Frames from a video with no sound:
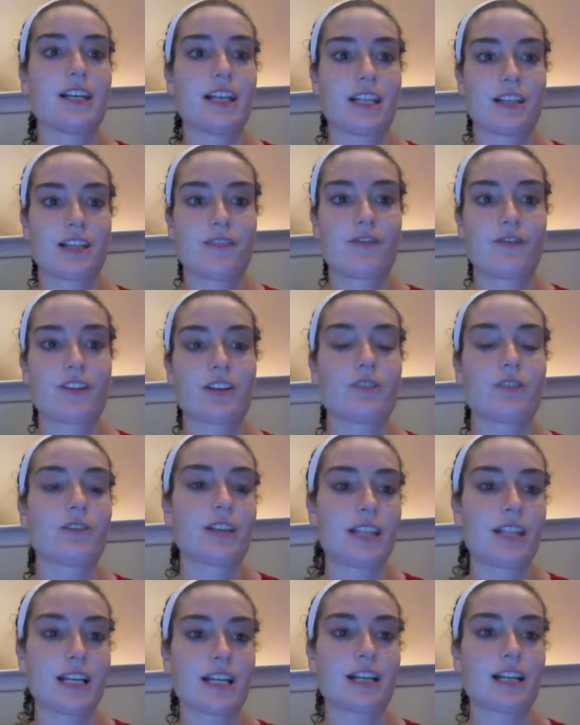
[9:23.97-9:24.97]
And for only
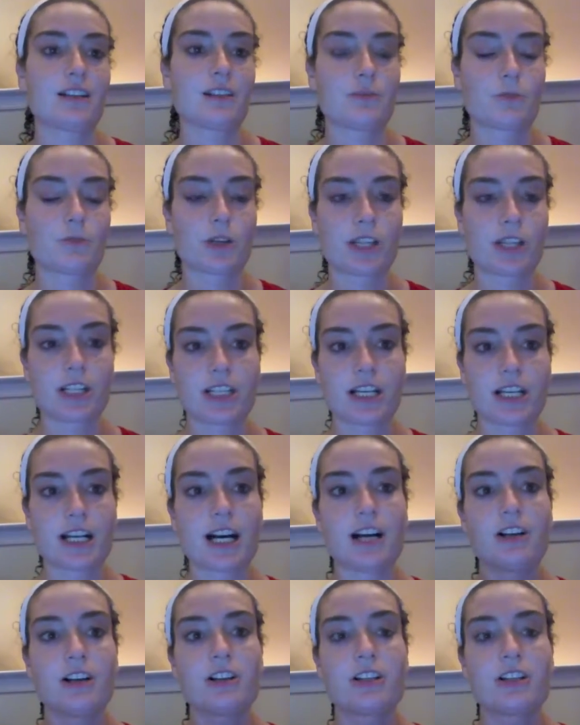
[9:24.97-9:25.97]
$10 more than
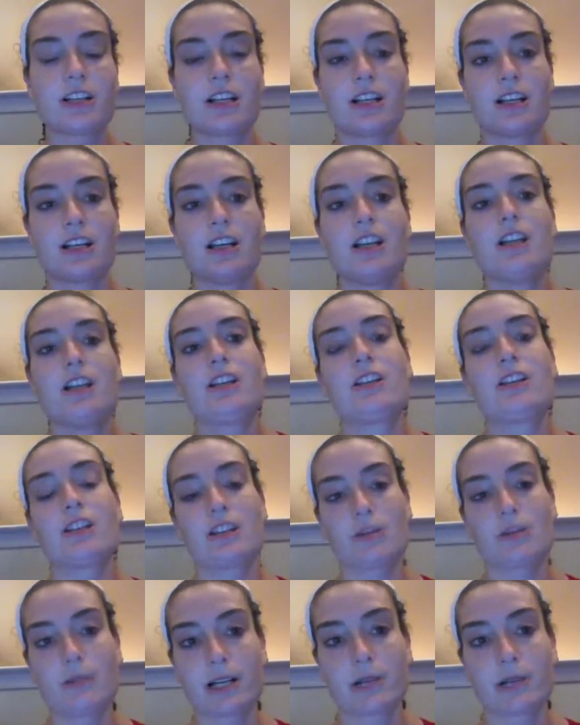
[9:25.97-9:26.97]
Shakeology, you
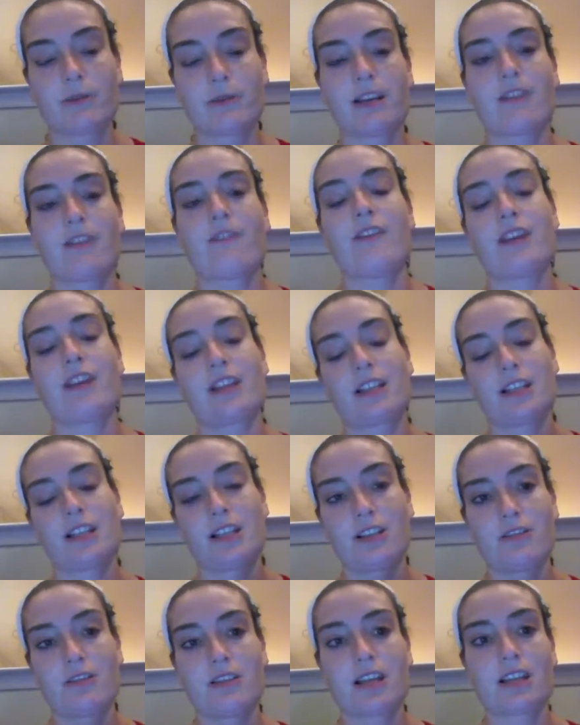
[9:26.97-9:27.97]
get 21 Day Fix
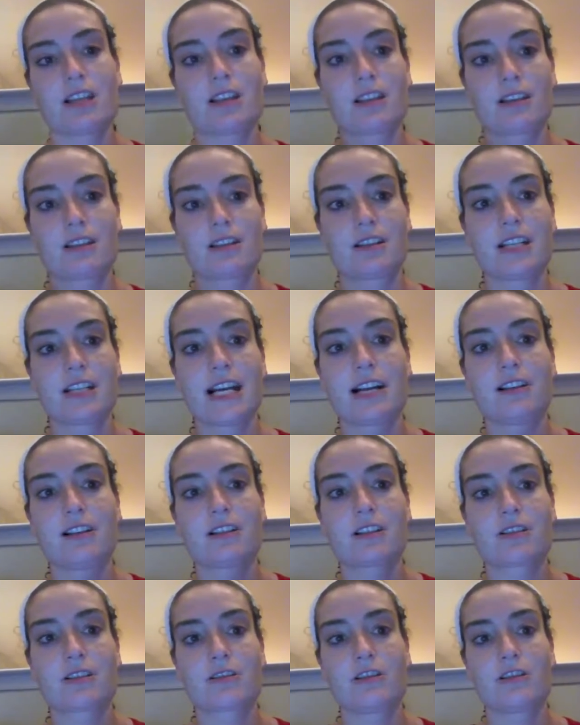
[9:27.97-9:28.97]
and you get the
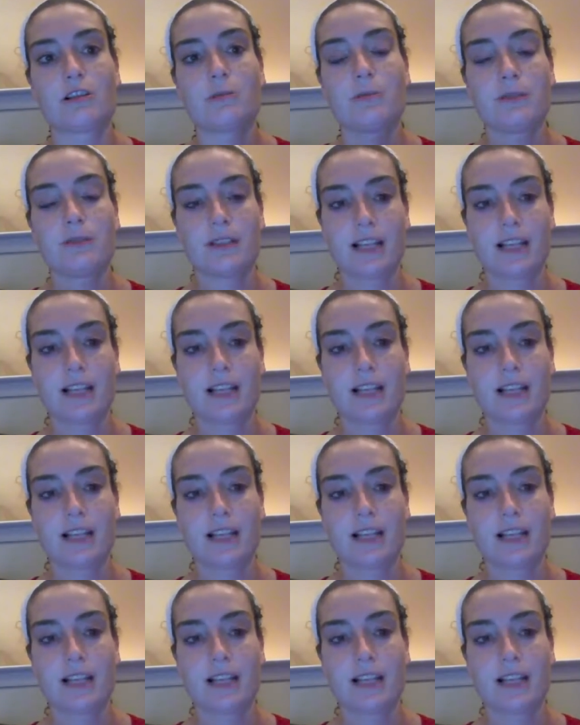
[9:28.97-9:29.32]
challenge group.